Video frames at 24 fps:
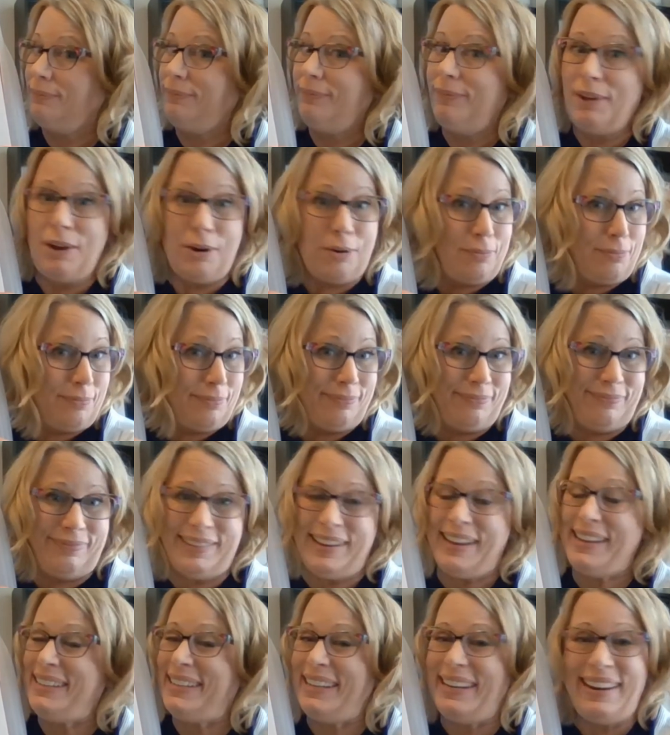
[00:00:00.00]
No,
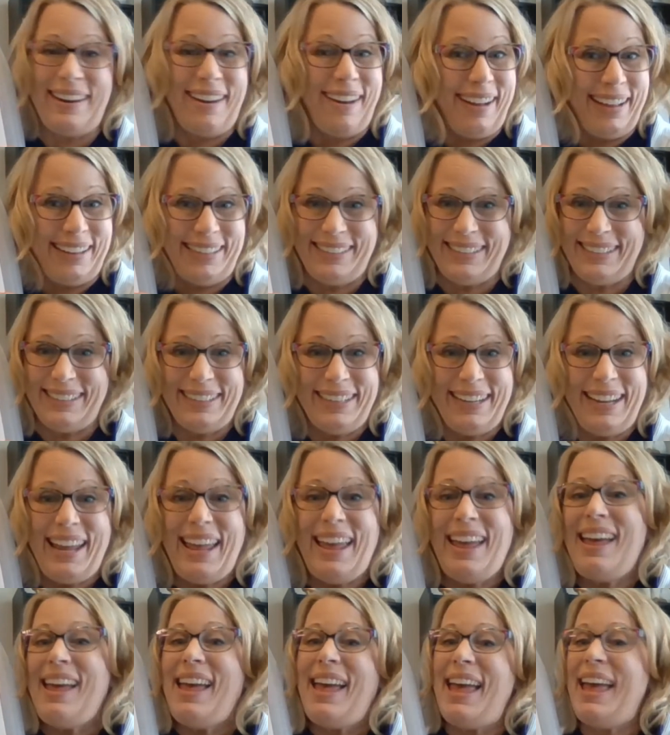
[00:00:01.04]
I did not.
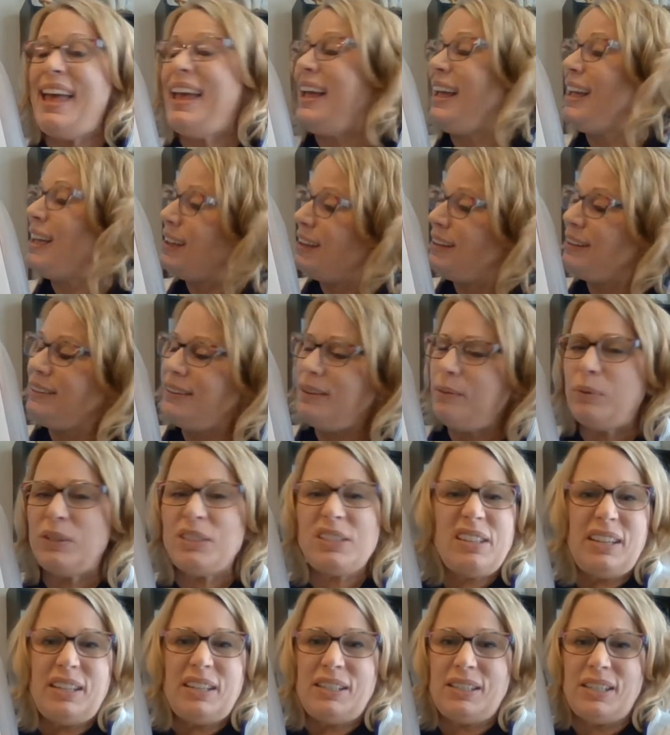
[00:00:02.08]
And it
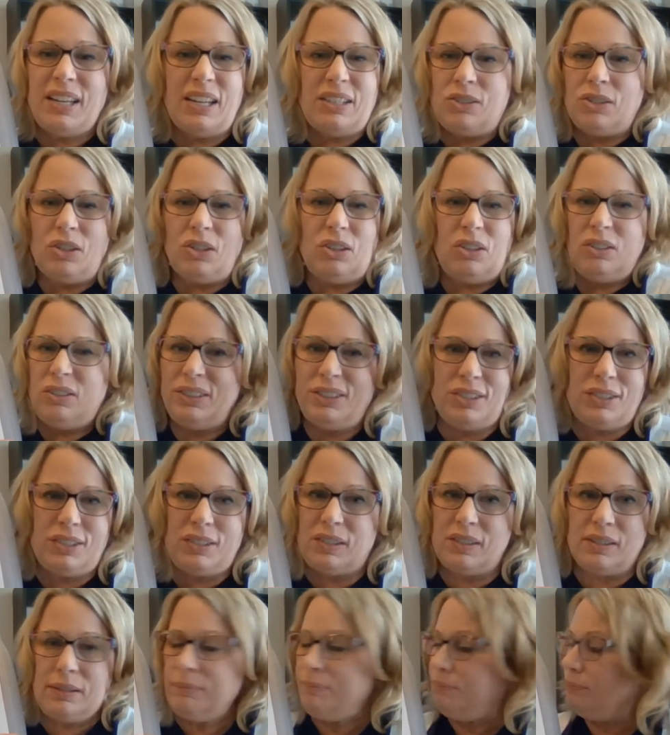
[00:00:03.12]
wasn't intentional. It
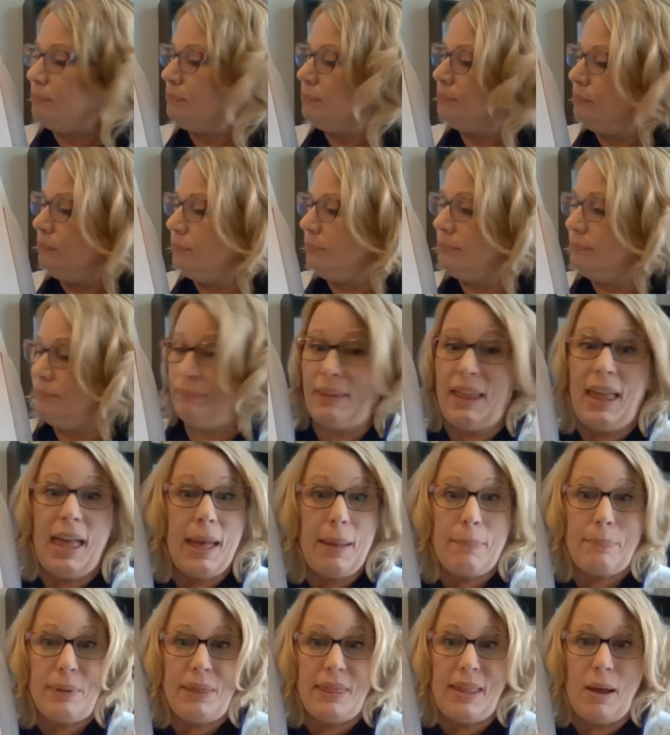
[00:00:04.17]
just
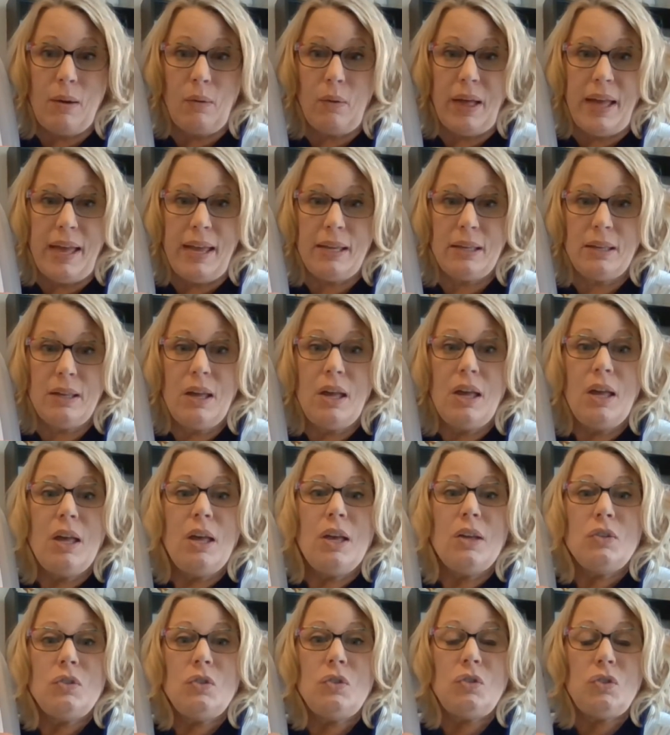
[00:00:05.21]
happened that way.
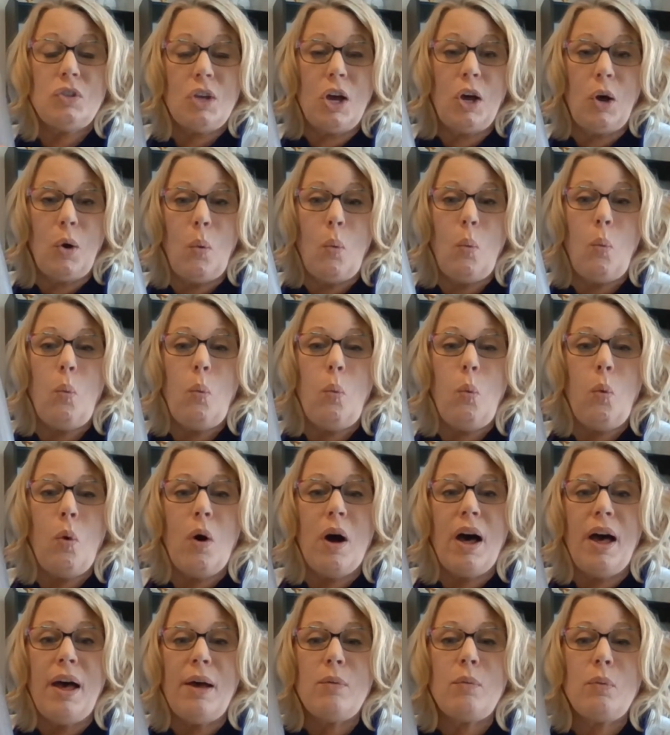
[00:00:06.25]
So
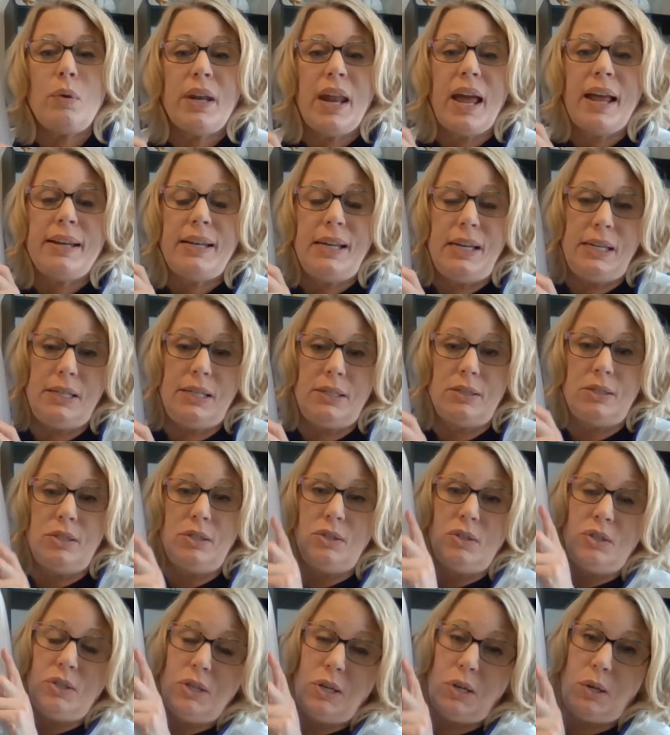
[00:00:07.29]
what would I need to
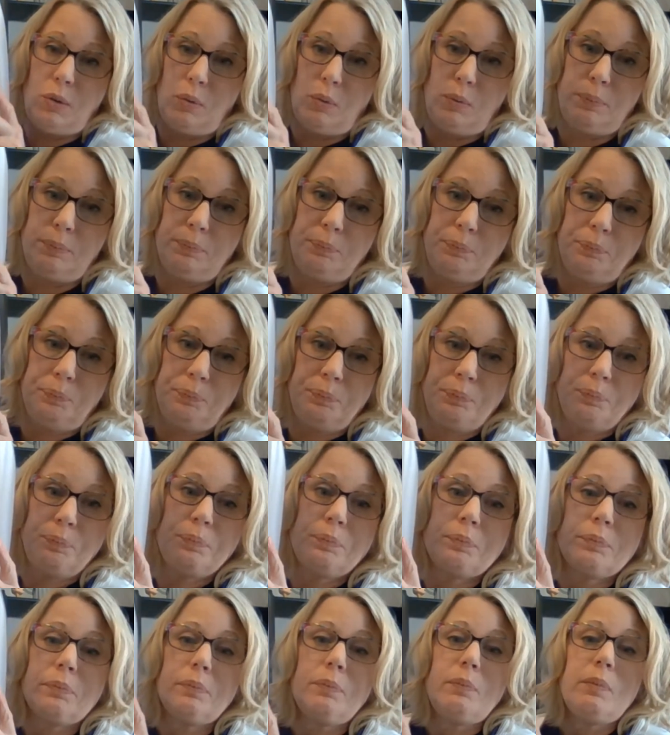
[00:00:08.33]
do
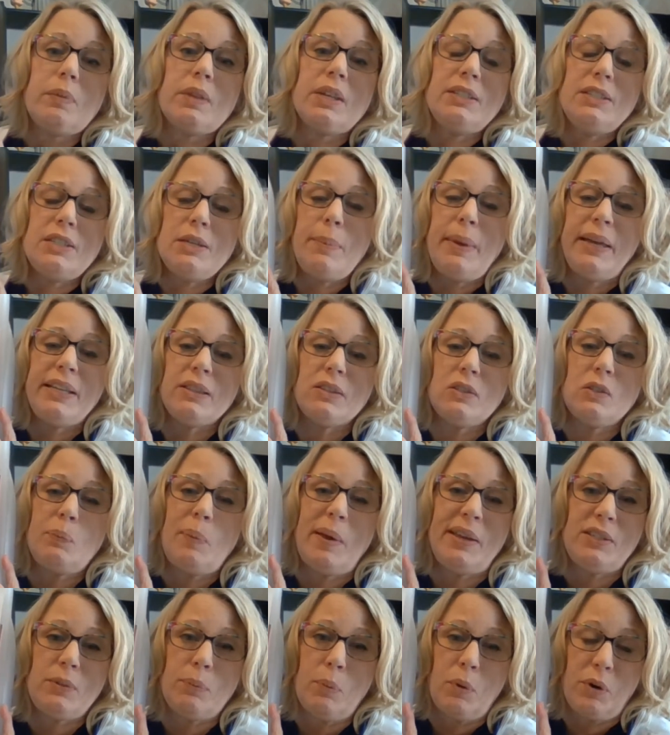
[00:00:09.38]
to make the
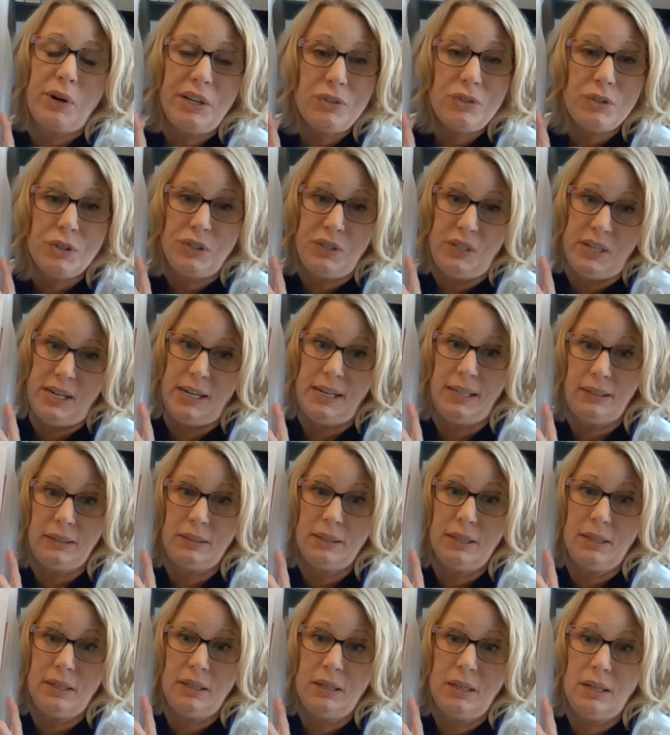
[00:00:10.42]
space more interesting
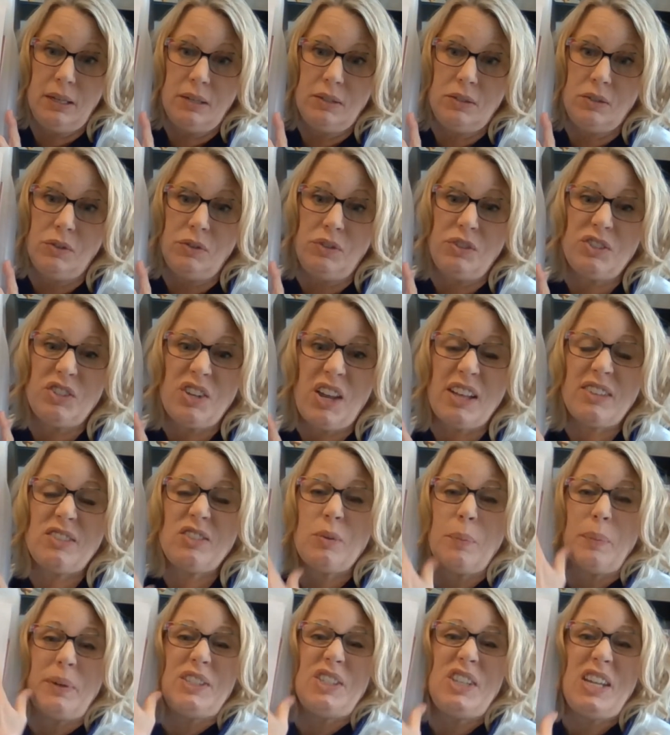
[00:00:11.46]
so there's not
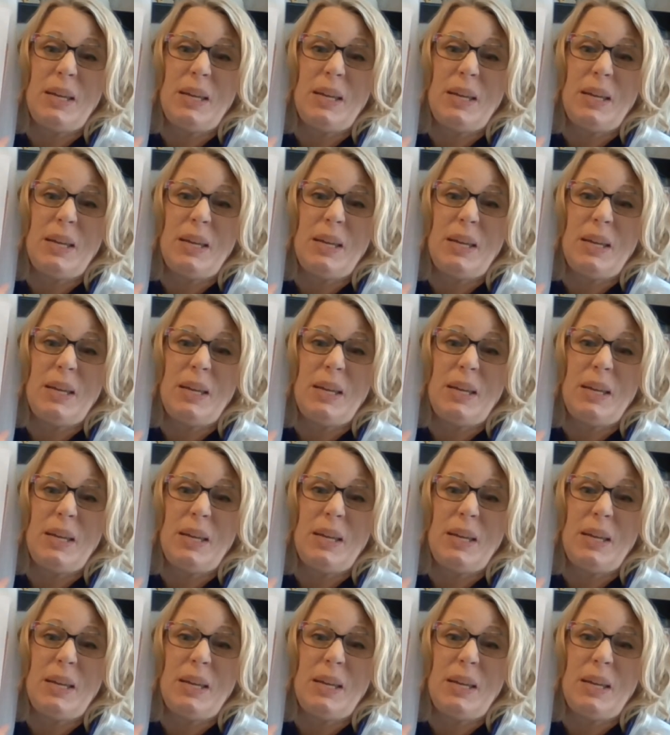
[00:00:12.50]
so much